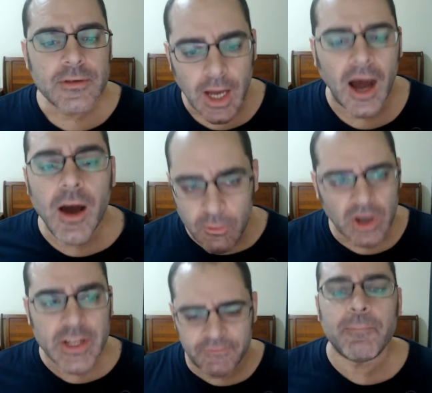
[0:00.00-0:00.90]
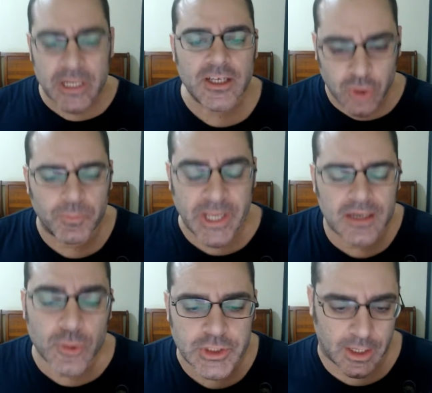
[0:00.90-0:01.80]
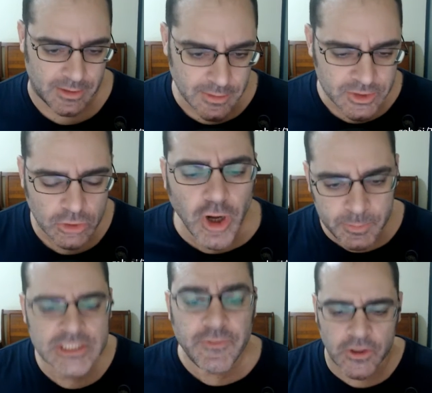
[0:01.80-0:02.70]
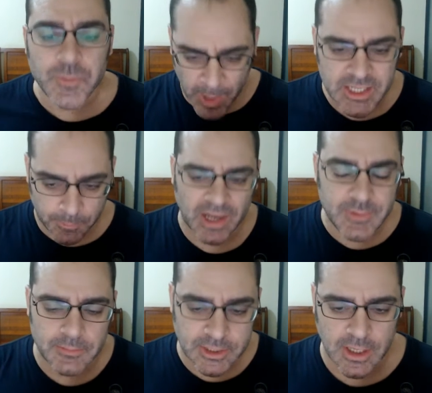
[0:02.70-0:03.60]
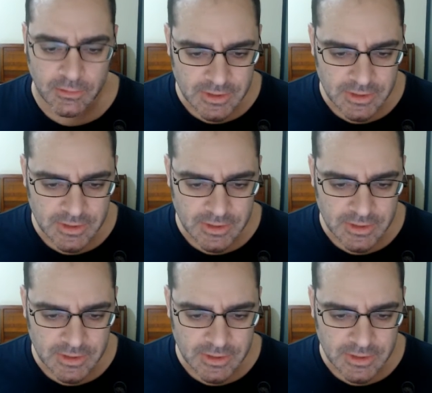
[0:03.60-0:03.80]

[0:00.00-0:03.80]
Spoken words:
I want everybody to be a loser, so nobody feels bad about themselves.